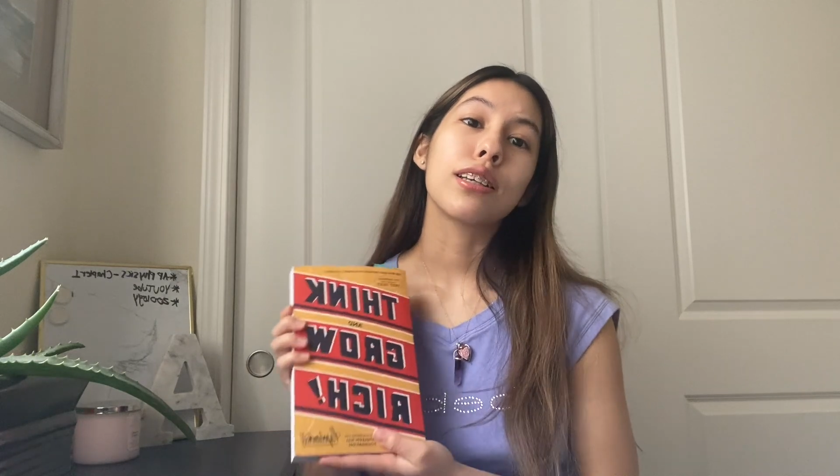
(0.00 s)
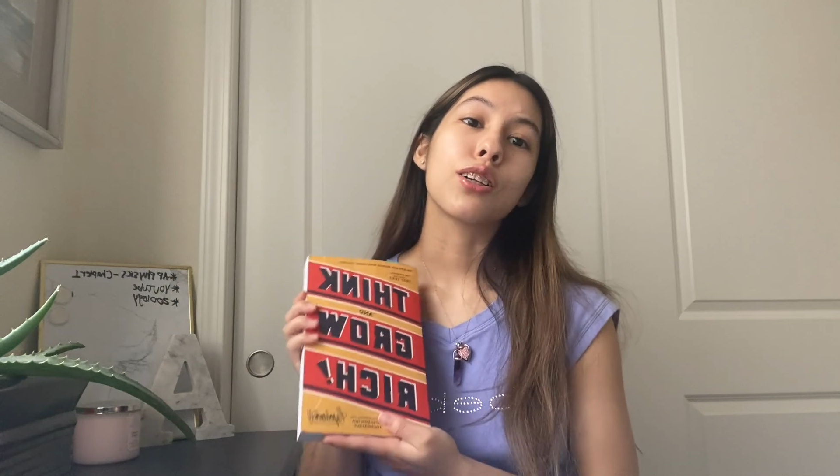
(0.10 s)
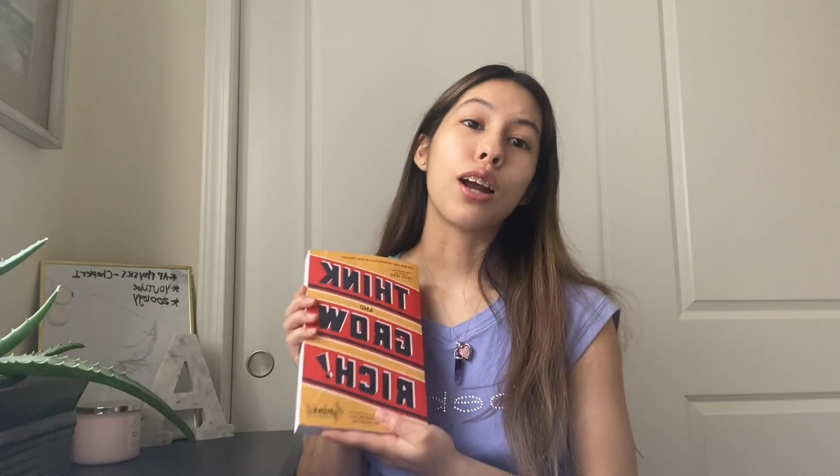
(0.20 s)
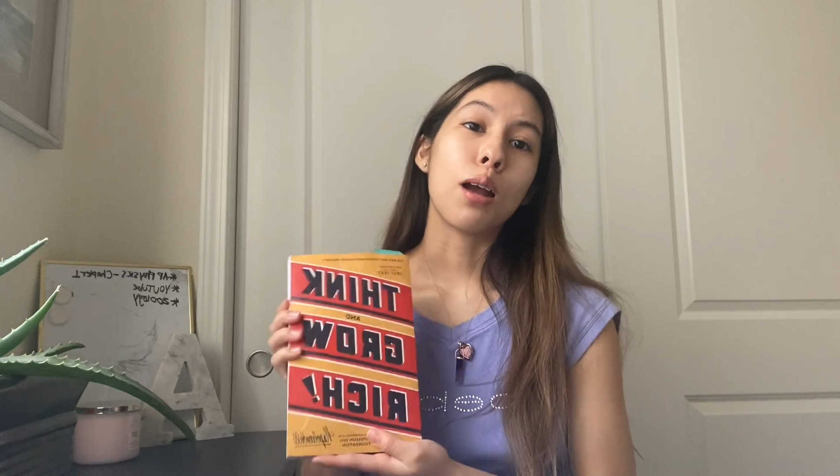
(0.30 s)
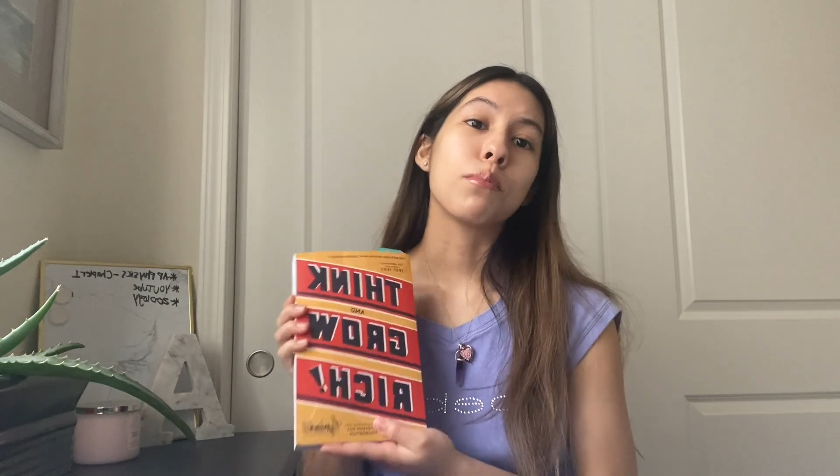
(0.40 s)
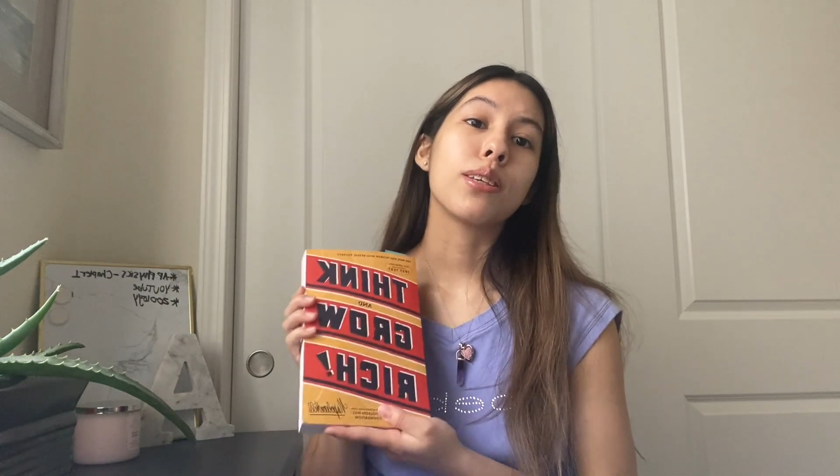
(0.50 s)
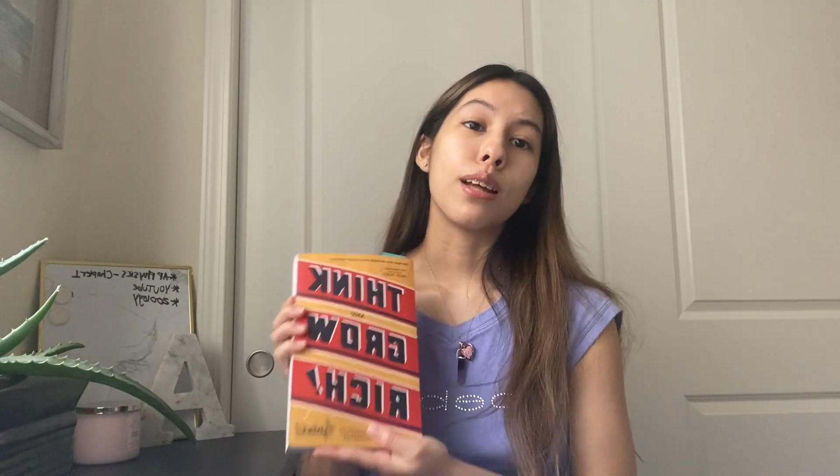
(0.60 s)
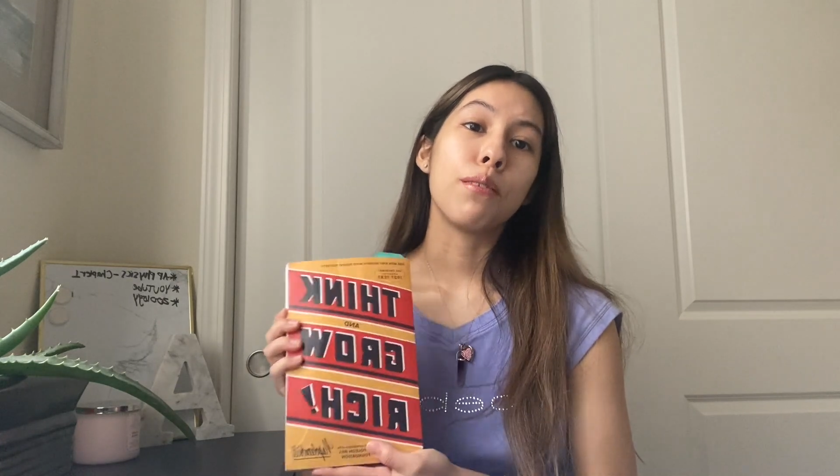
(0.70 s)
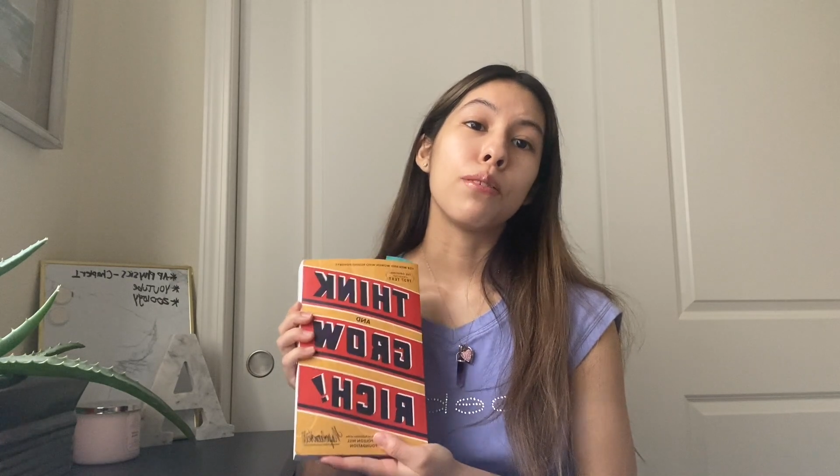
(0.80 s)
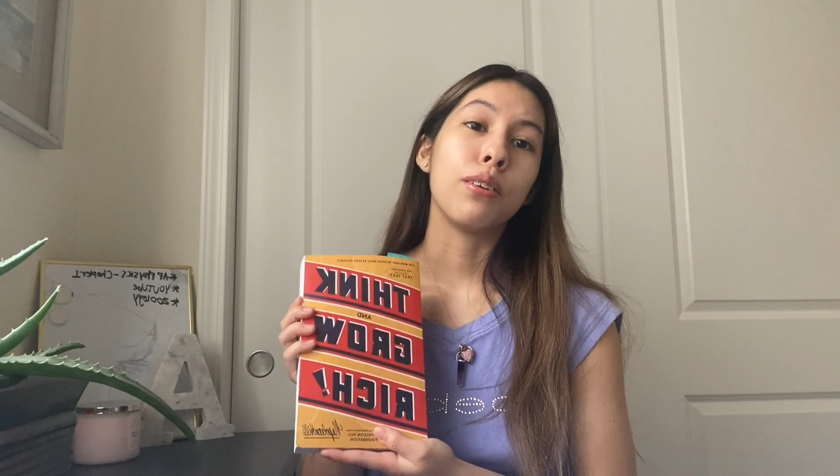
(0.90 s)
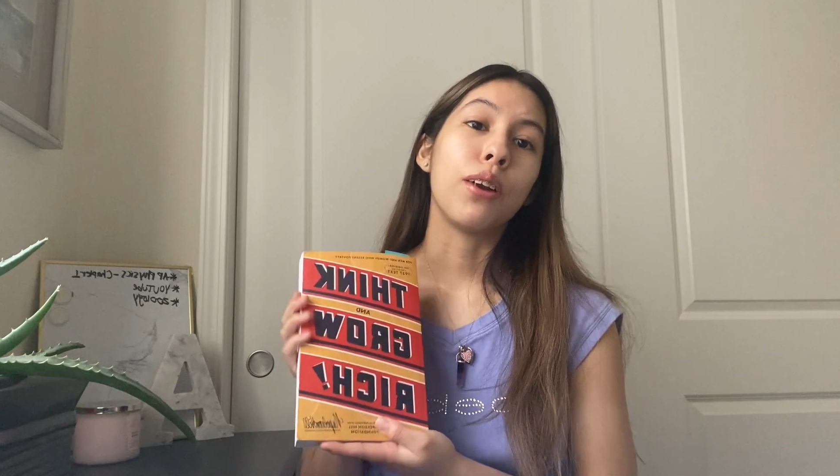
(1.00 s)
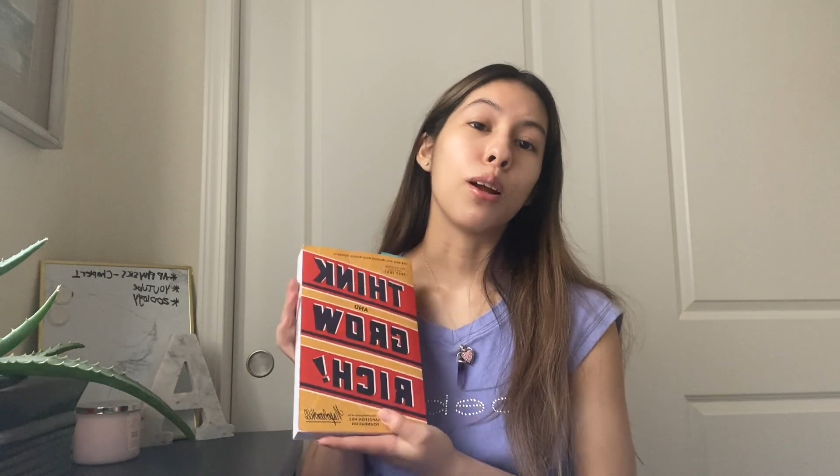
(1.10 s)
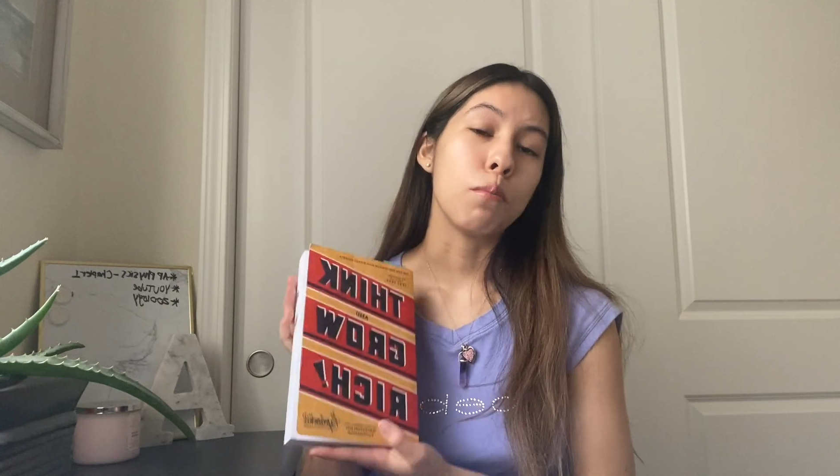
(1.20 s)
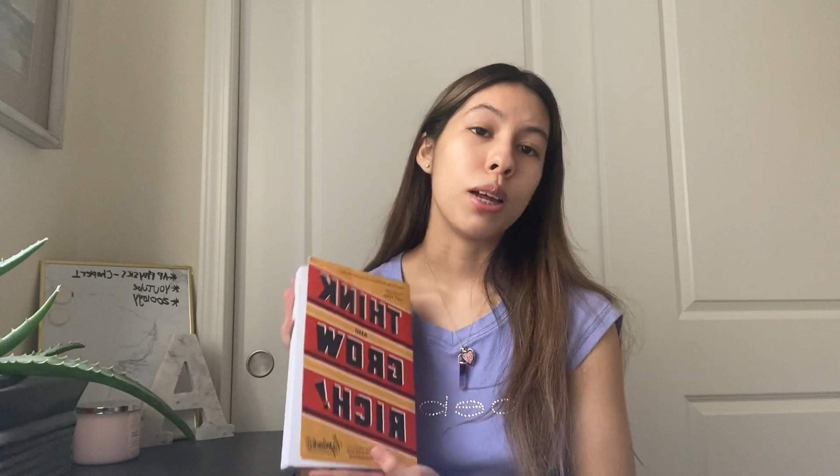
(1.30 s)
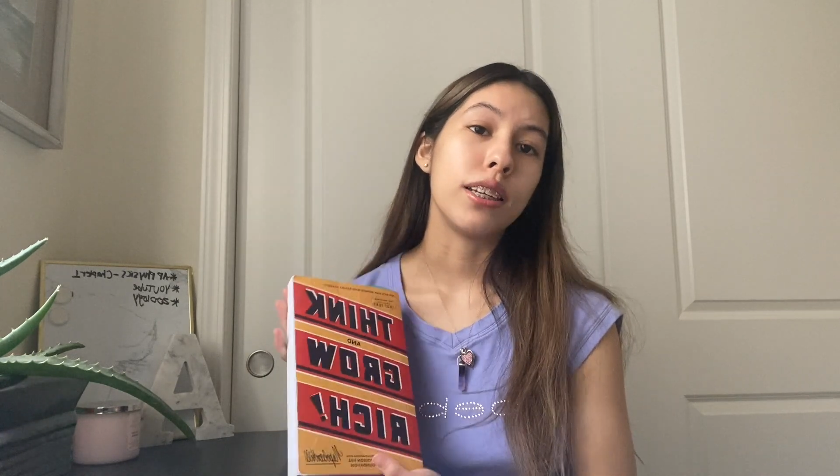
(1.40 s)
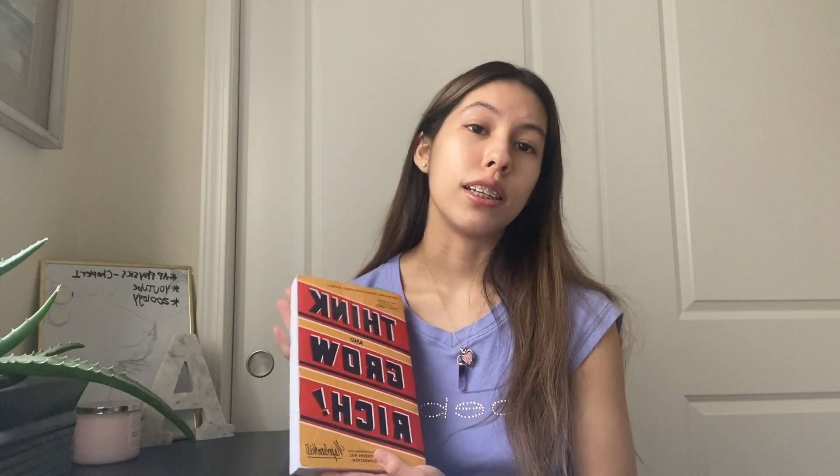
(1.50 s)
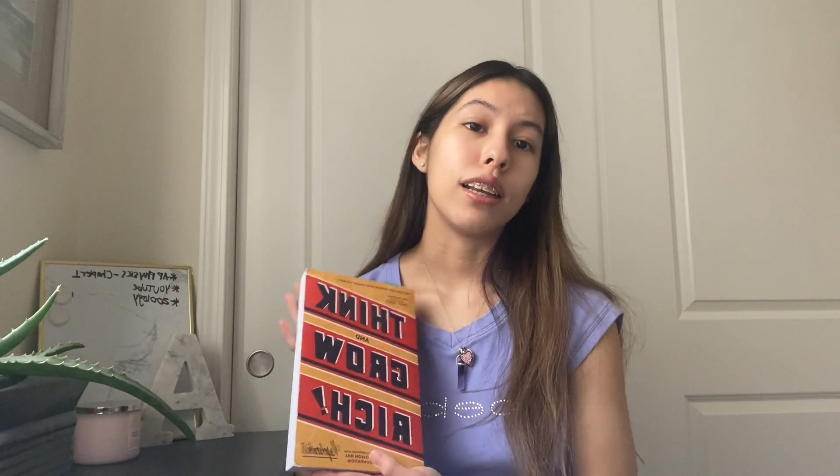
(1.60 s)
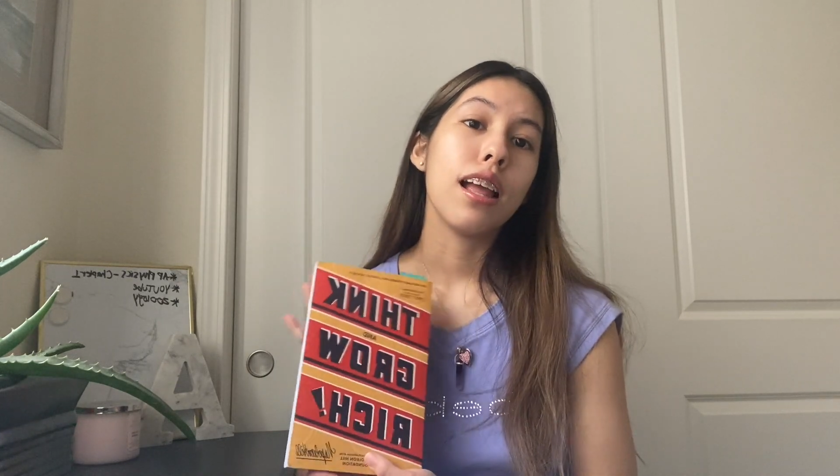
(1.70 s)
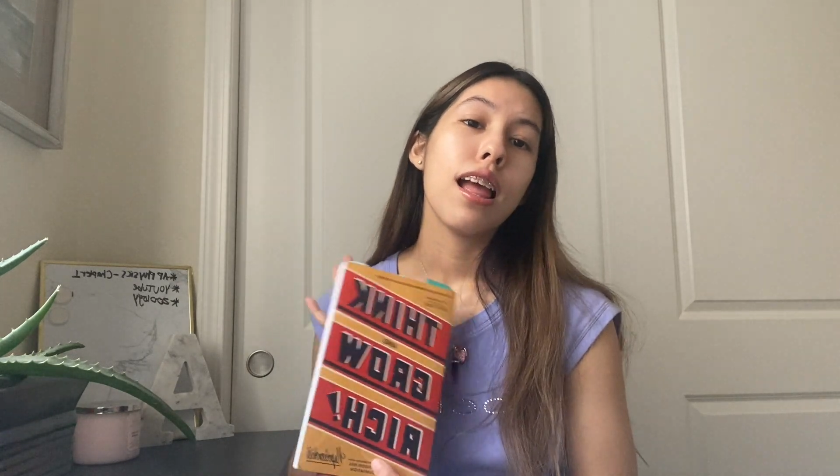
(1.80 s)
Graham Stephan recommended.